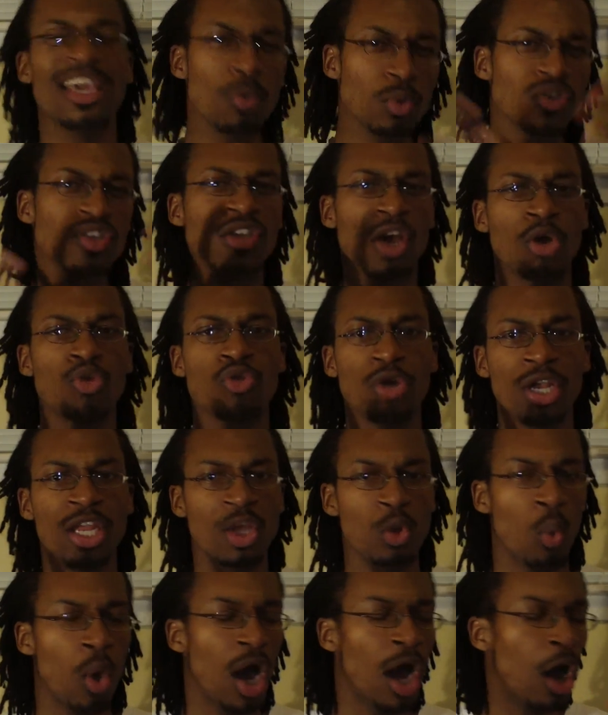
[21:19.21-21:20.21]
It was done
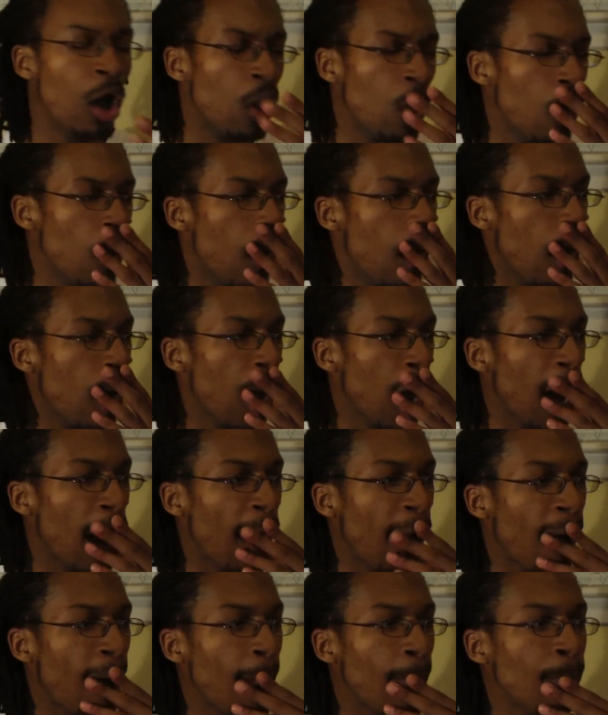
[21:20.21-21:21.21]
really well.
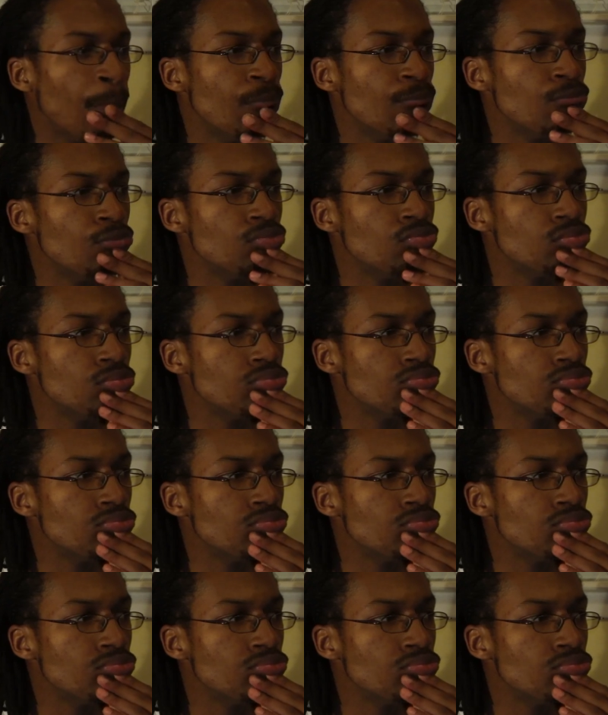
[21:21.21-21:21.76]
It